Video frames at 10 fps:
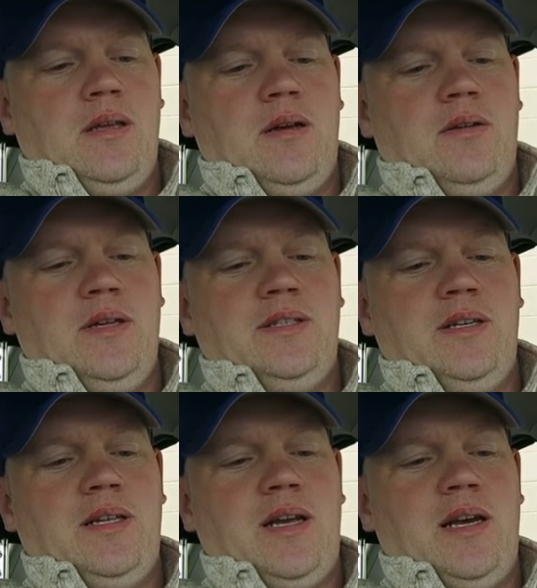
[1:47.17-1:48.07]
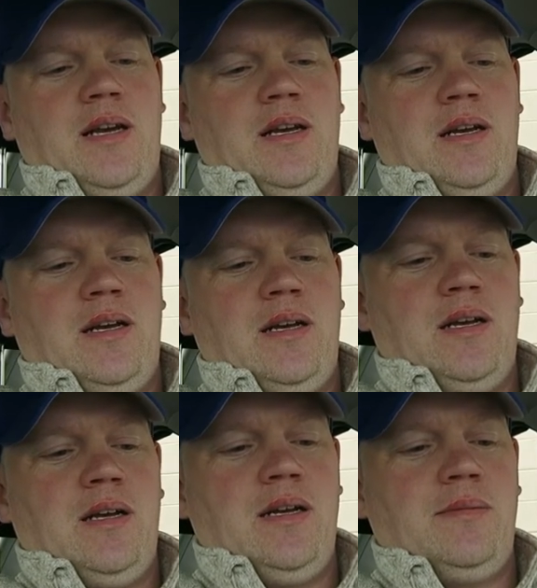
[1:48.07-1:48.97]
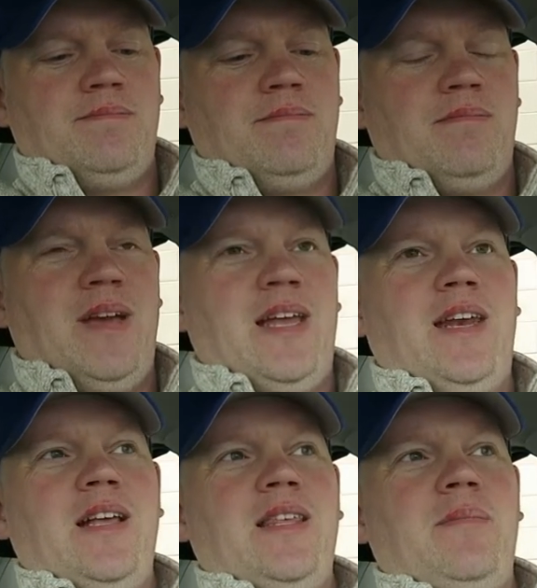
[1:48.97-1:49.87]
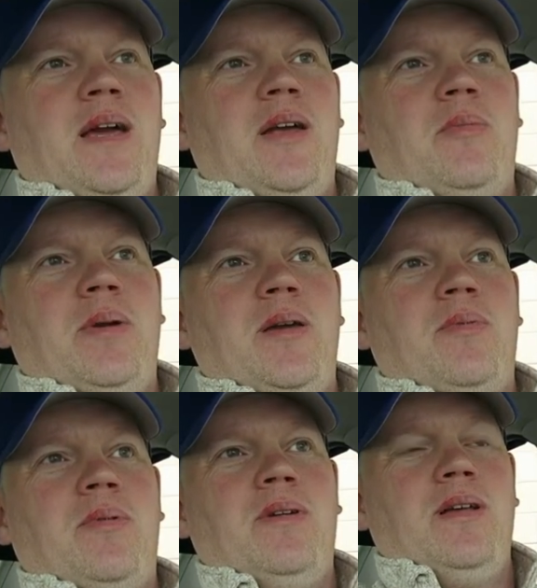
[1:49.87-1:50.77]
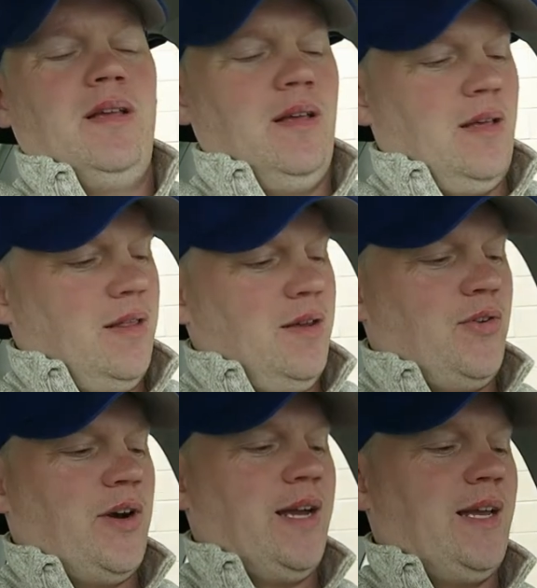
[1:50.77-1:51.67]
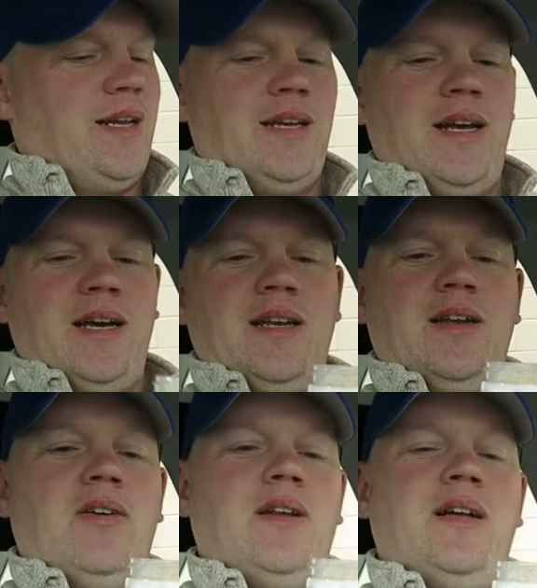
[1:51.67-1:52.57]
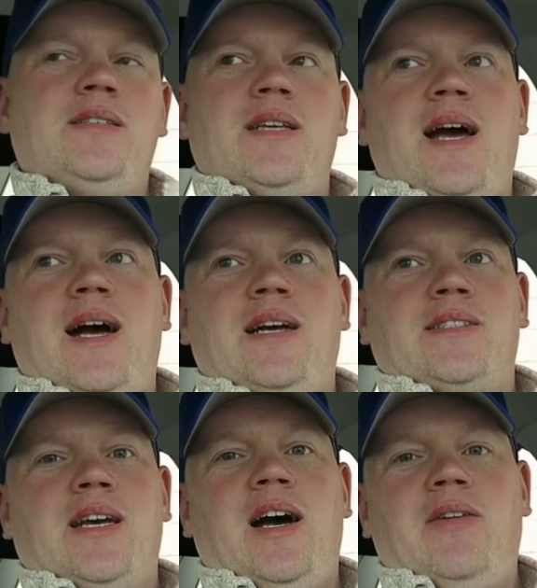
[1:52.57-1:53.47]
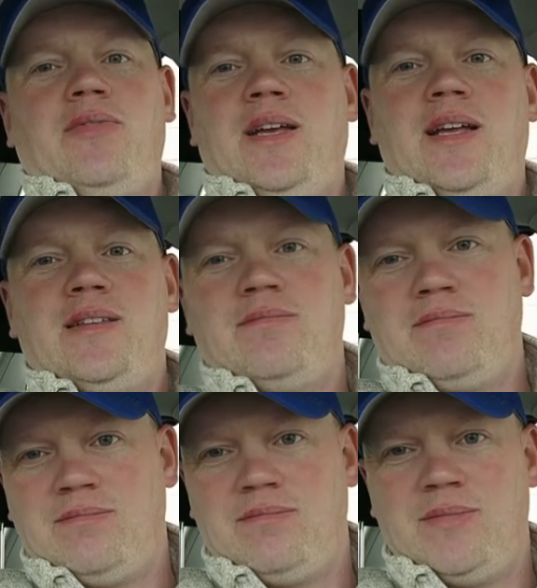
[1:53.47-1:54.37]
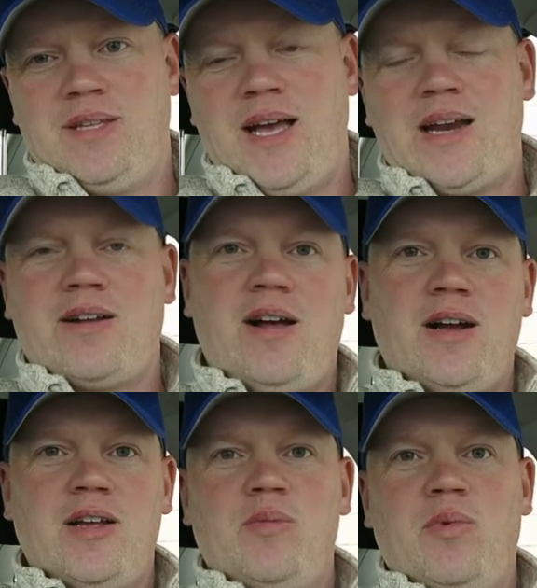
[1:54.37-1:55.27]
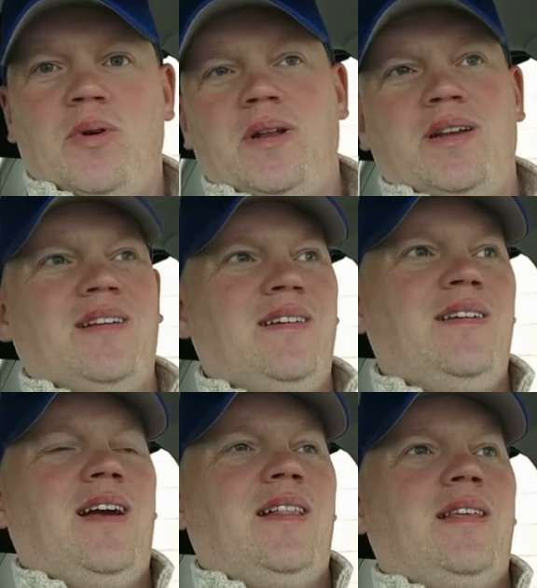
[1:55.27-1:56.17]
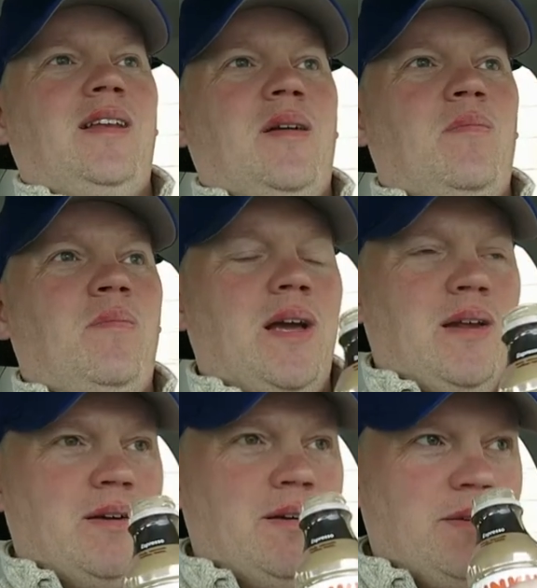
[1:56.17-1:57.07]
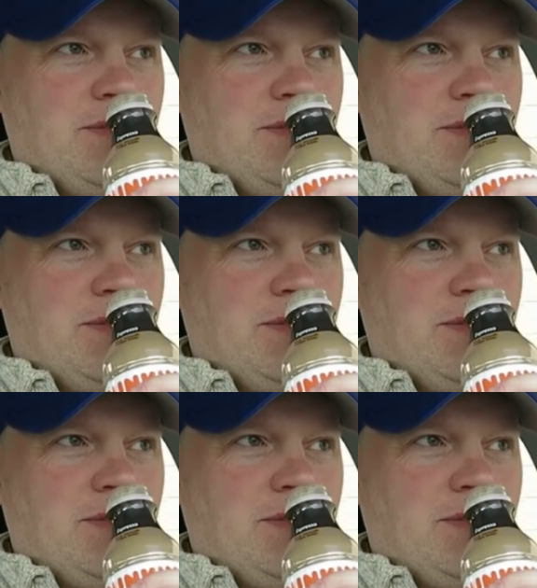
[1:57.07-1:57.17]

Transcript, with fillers: Oh, listen to that. Man, nothing better, people, than drinking a Dunkin' Donuts iced coffee at 9 o'clock in the morning. Nothing better.